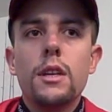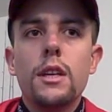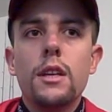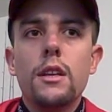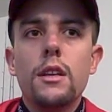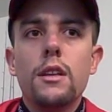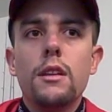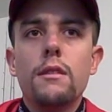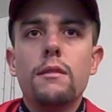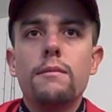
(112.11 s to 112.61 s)

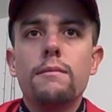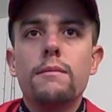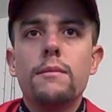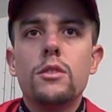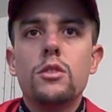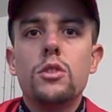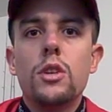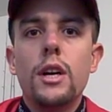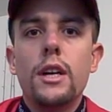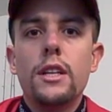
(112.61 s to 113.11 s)
in
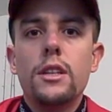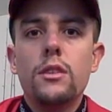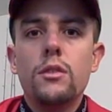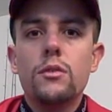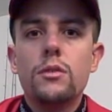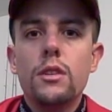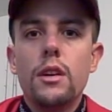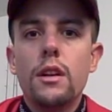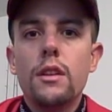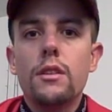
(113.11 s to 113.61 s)
trying to
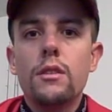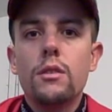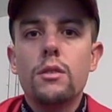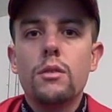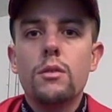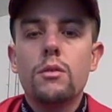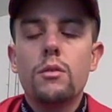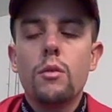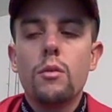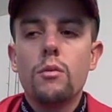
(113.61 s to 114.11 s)
use other